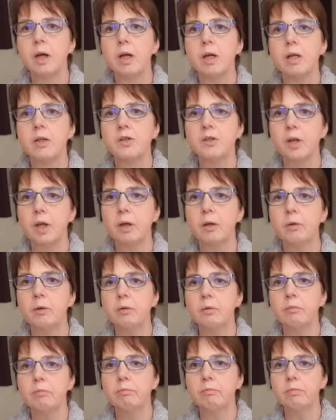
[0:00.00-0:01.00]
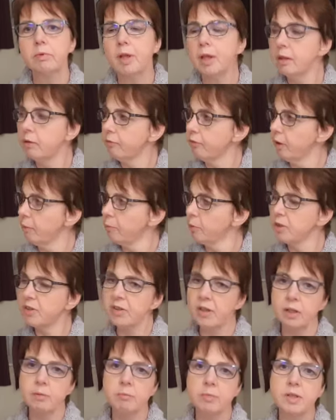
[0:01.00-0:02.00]
So then the fabric
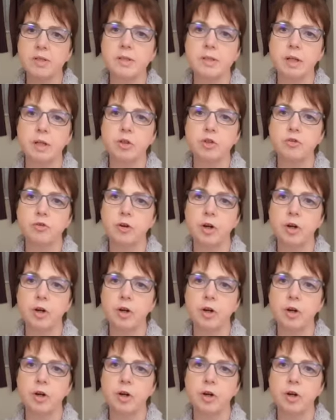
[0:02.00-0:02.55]
sat in my stash for